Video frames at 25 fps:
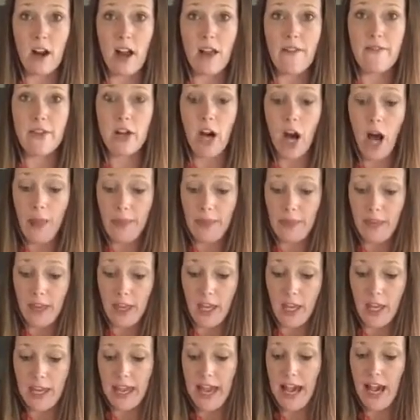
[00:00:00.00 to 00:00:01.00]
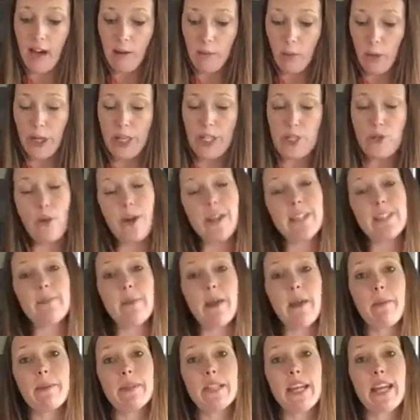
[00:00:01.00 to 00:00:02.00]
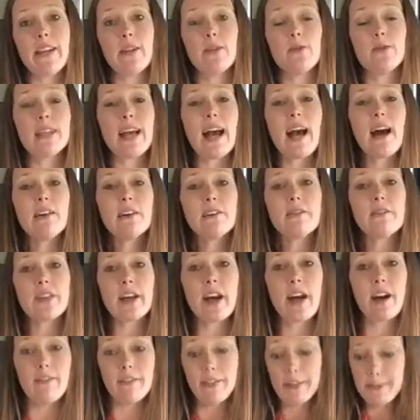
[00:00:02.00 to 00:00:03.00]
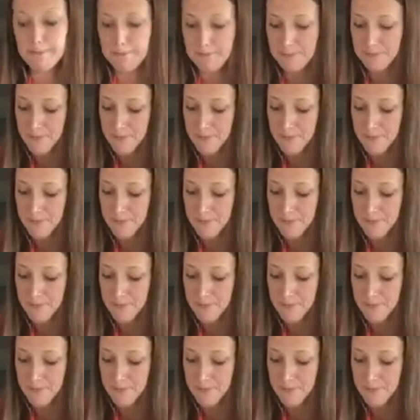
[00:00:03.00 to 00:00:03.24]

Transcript: I've got the Cowboy Twice Baked Potatoes out of the oven.